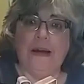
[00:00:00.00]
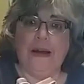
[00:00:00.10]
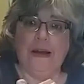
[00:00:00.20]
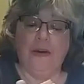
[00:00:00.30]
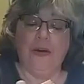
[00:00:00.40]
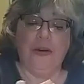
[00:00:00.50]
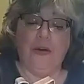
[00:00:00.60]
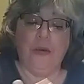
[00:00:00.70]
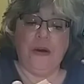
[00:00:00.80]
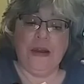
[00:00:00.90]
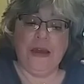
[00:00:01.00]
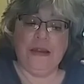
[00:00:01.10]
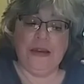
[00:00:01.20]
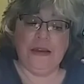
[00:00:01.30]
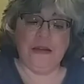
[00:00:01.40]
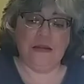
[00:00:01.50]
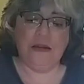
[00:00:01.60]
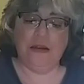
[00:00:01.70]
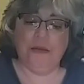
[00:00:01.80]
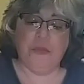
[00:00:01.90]
I know you know where to get these.
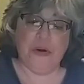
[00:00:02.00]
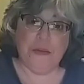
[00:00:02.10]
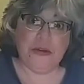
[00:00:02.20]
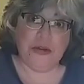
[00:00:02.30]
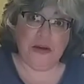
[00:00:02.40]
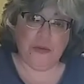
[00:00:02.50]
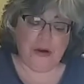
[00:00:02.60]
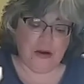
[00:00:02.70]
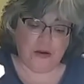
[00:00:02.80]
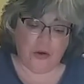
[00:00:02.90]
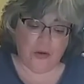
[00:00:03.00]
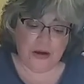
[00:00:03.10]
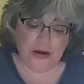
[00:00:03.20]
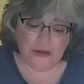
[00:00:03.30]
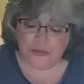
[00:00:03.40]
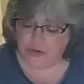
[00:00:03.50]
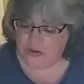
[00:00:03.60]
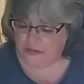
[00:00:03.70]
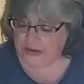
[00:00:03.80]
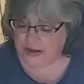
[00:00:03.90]
Pretty much anywhere. Go on Amazon
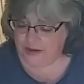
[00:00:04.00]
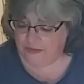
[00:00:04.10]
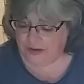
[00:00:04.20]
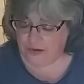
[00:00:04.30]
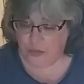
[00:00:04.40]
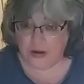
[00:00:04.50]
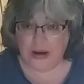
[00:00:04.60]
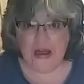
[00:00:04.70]
if you can't find one.